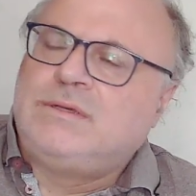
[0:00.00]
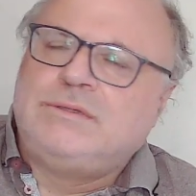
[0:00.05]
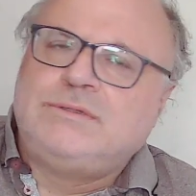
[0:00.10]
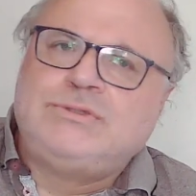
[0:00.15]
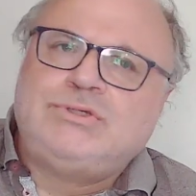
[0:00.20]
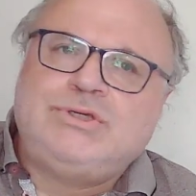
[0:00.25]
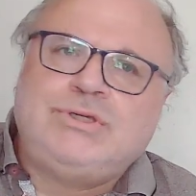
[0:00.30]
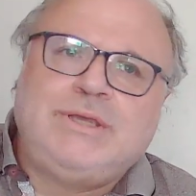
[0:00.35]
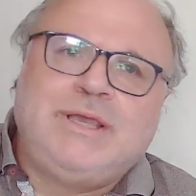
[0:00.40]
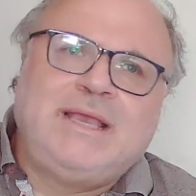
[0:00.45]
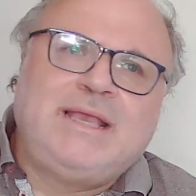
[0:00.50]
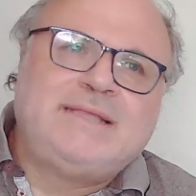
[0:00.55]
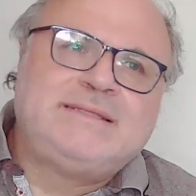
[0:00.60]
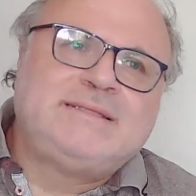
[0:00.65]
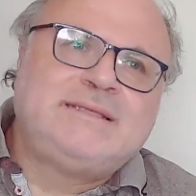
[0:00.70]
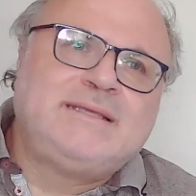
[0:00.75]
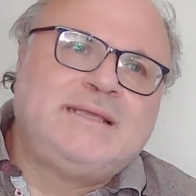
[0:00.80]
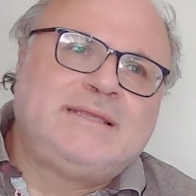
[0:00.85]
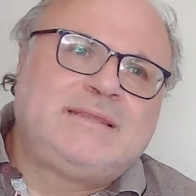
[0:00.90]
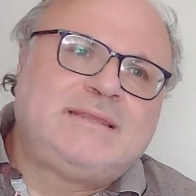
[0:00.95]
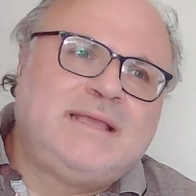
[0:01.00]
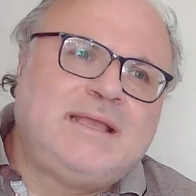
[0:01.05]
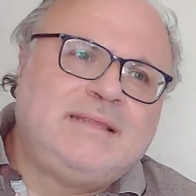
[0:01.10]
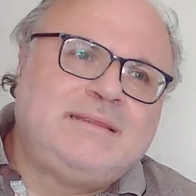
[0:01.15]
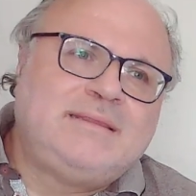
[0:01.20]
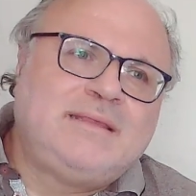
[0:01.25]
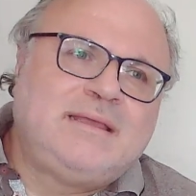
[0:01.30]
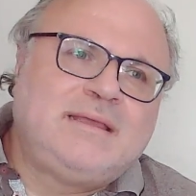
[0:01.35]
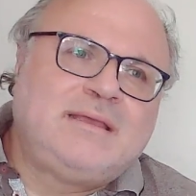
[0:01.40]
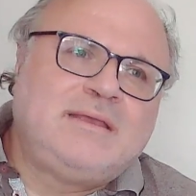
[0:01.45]
She has a
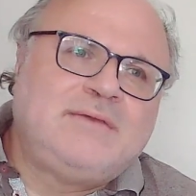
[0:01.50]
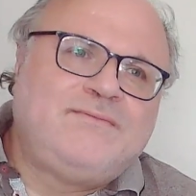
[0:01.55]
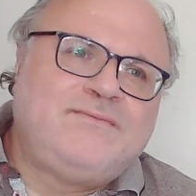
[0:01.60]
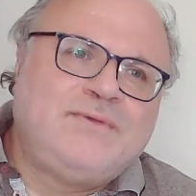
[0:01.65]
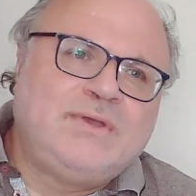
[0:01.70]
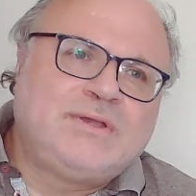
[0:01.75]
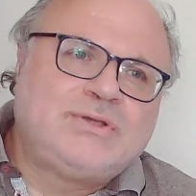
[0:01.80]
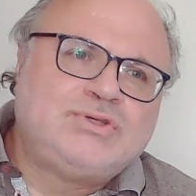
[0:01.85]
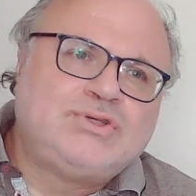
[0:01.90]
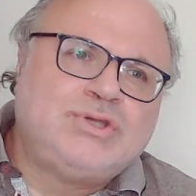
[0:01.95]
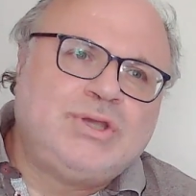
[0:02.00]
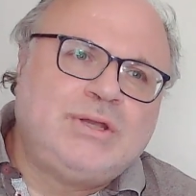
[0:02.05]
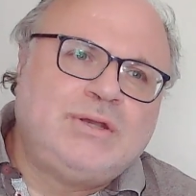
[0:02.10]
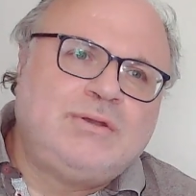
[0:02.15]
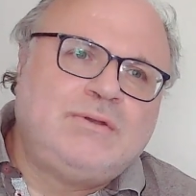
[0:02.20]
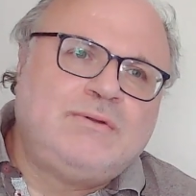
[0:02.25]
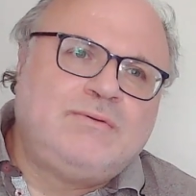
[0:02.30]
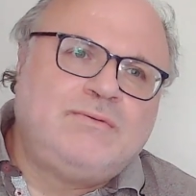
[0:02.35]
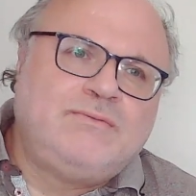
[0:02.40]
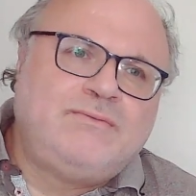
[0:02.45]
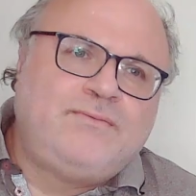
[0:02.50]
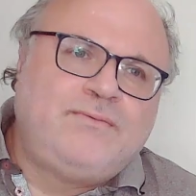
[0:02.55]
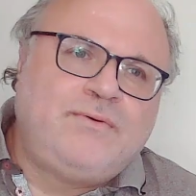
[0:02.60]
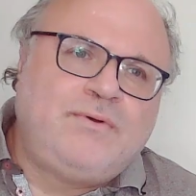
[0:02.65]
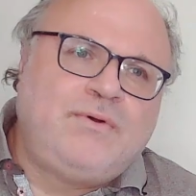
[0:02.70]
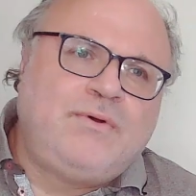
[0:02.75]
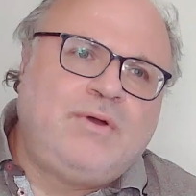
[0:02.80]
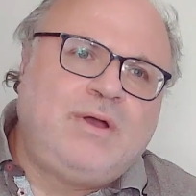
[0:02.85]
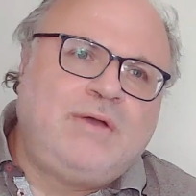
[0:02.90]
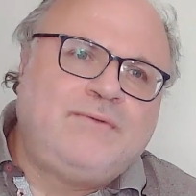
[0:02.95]
tender affection
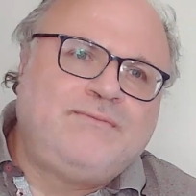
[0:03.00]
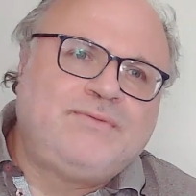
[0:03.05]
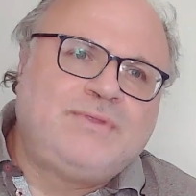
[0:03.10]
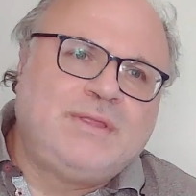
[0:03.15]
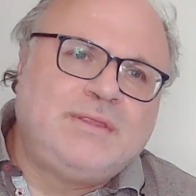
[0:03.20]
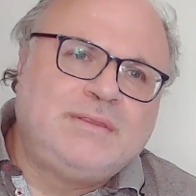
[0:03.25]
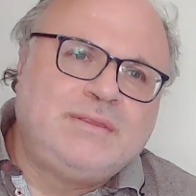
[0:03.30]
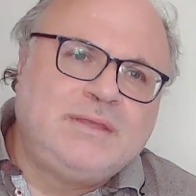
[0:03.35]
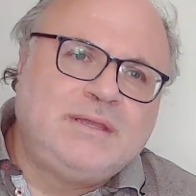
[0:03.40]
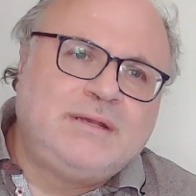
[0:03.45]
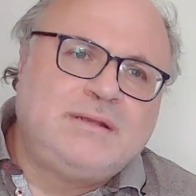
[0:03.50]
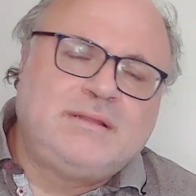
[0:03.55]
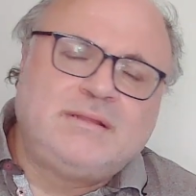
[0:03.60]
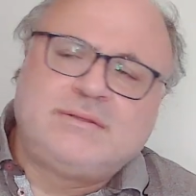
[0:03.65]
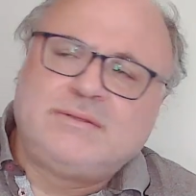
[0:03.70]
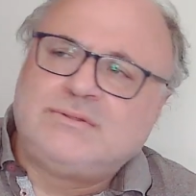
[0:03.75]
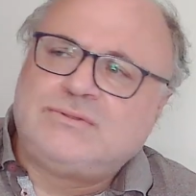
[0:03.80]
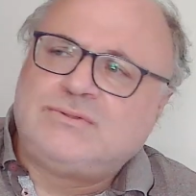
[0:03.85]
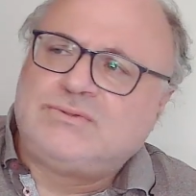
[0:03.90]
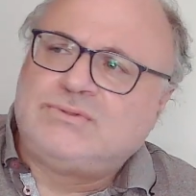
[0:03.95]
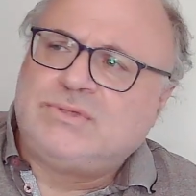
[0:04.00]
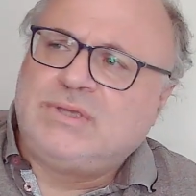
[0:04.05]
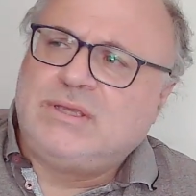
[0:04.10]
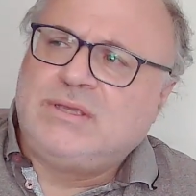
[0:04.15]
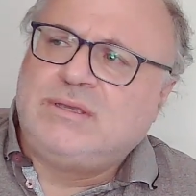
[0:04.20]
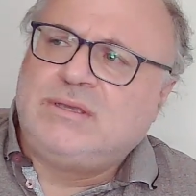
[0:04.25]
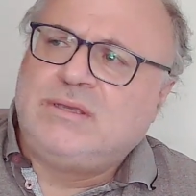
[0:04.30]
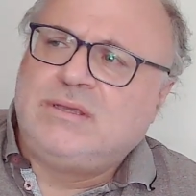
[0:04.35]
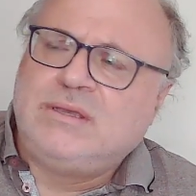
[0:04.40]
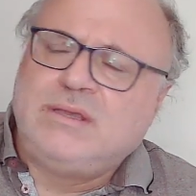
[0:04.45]
for Aftandil, that is to
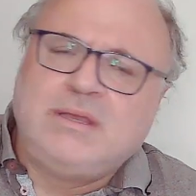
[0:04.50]
say,